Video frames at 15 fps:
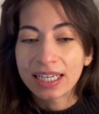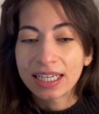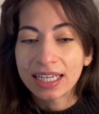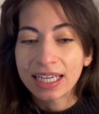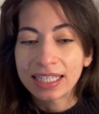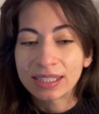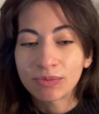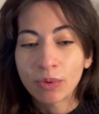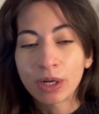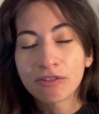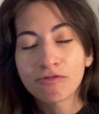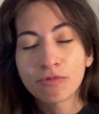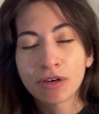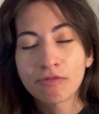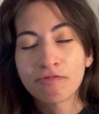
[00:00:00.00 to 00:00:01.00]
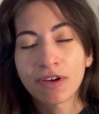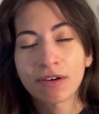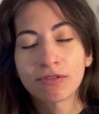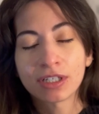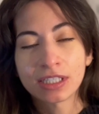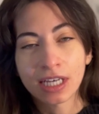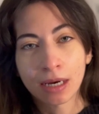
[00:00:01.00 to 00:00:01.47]
it's one of my
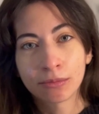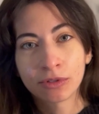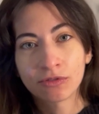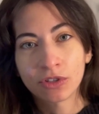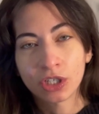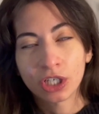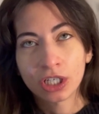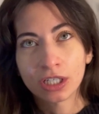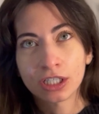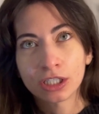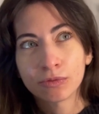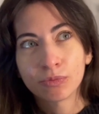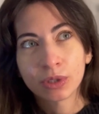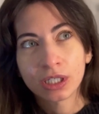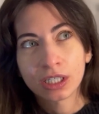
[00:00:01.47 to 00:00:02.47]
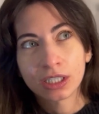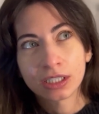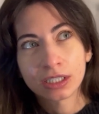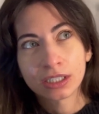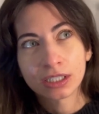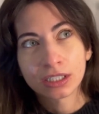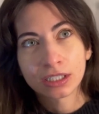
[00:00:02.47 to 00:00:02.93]
favorite times of the year
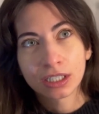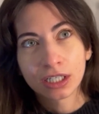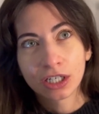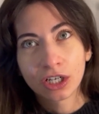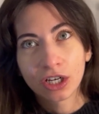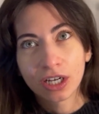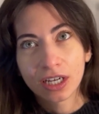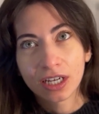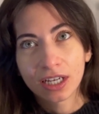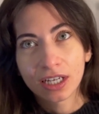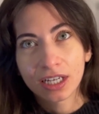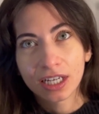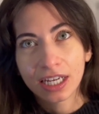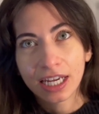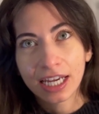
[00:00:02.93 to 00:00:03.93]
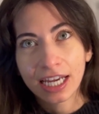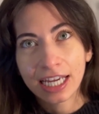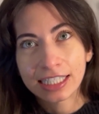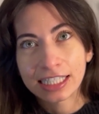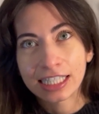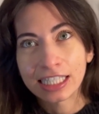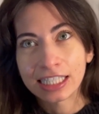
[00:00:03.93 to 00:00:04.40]
because
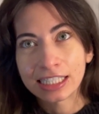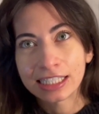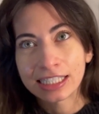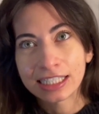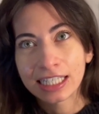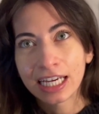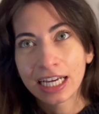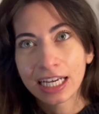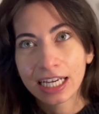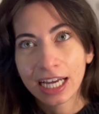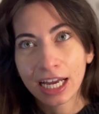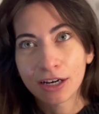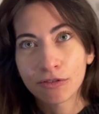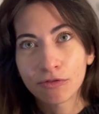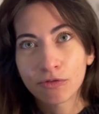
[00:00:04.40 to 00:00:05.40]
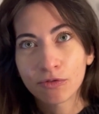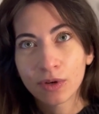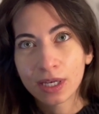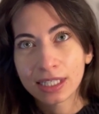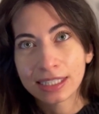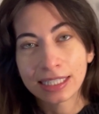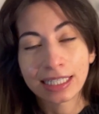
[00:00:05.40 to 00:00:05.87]
it's this kind of
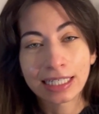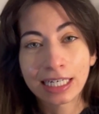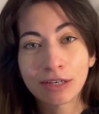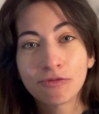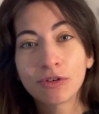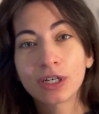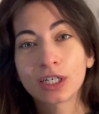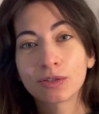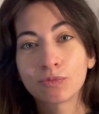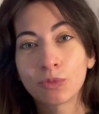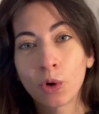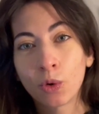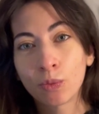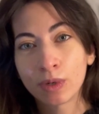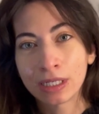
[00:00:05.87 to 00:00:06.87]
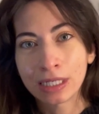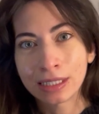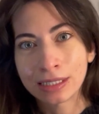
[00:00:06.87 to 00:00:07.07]
significant moment in